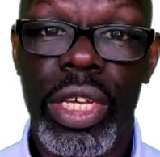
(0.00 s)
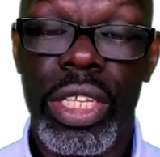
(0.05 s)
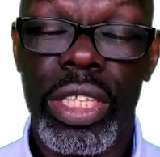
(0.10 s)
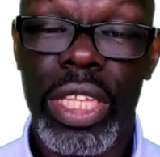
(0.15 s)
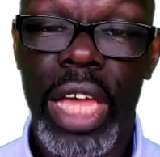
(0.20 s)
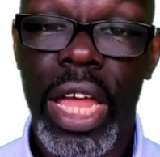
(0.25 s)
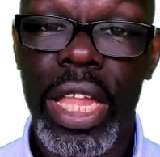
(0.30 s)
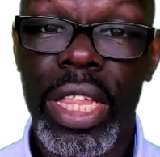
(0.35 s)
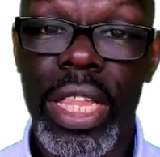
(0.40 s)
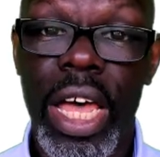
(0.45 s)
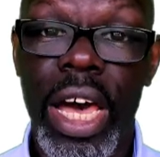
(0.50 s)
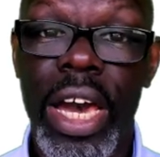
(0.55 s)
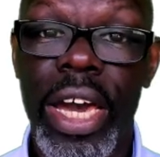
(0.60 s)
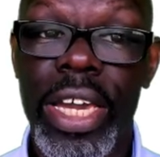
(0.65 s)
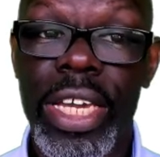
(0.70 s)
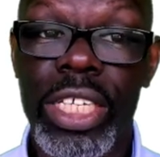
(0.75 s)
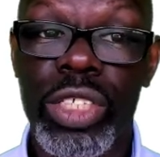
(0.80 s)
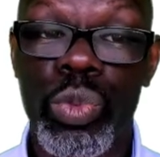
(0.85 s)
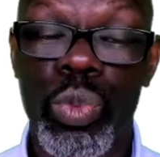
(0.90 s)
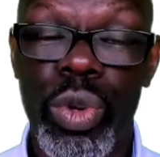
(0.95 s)
that
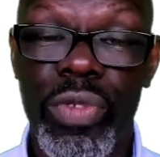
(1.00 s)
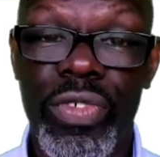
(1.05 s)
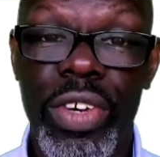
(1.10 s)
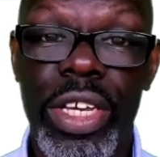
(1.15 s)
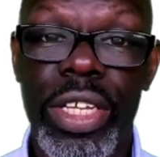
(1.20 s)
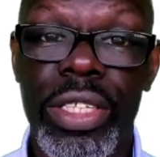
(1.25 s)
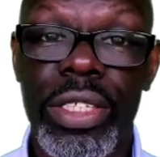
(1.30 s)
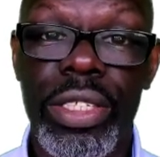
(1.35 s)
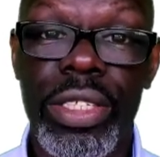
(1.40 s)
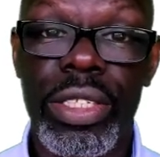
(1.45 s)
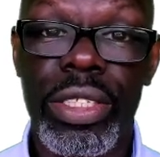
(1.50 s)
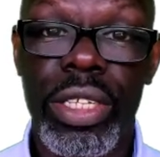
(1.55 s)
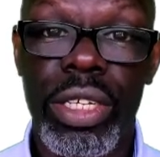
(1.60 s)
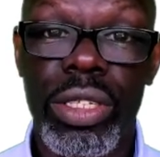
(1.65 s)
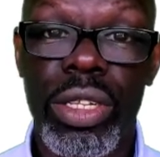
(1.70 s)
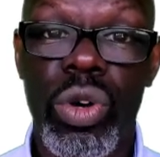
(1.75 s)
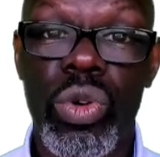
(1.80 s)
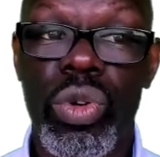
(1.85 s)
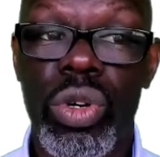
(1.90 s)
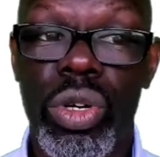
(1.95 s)
lies within the
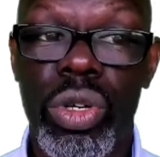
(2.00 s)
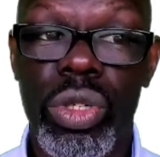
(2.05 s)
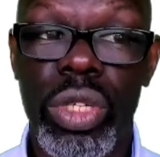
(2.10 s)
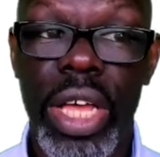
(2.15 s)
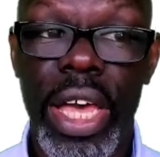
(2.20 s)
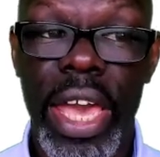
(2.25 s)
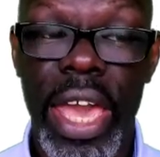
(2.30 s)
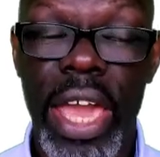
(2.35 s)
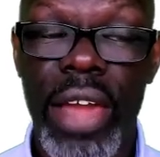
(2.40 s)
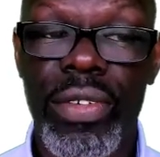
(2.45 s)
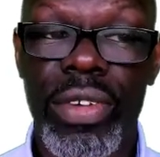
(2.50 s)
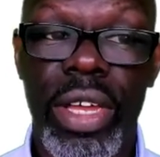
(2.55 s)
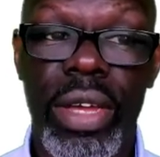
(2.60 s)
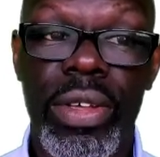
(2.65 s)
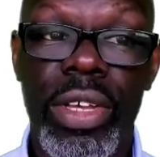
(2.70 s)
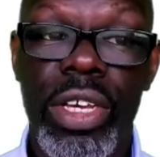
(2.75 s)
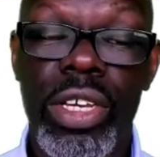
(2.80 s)
local area.